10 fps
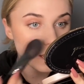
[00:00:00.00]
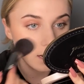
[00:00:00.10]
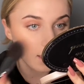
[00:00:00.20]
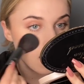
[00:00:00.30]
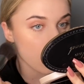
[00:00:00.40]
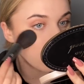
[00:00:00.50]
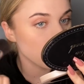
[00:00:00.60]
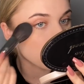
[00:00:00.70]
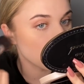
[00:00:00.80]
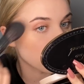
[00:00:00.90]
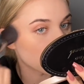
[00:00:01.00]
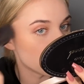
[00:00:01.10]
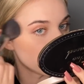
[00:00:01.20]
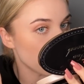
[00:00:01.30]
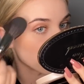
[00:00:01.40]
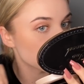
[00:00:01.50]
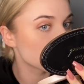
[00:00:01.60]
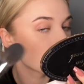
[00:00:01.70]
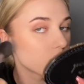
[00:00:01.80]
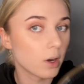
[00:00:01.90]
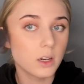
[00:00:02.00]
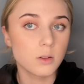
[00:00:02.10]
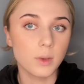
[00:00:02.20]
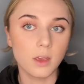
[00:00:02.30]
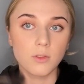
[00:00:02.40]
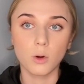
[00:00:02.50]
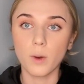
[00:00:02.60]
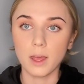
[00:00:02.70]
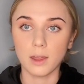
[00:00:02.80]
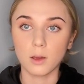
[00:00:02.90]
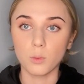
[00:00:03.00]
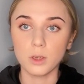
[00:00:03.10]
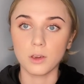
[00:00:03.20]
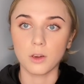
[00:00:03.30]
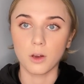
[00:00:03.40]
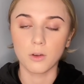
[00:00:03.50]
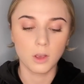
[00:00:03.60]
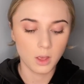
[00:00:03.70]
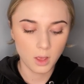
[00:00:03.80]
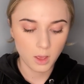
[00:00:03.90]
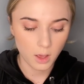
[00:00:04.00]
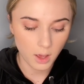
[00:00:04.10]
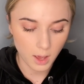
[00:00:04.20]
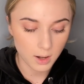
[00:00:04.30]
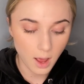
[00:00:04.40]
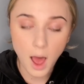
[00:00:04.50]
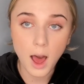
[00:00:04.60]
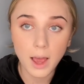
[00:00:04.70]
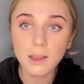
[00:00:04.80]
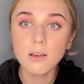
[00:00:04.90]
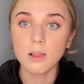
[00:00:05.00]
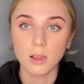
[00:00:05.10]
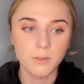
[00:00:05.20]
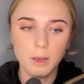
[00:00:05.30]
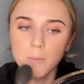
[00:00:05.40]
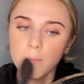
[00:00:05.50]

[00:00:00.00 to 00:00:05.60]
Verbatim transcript: Like, I had it in like a box ready to be given away like a week ago. And I love it.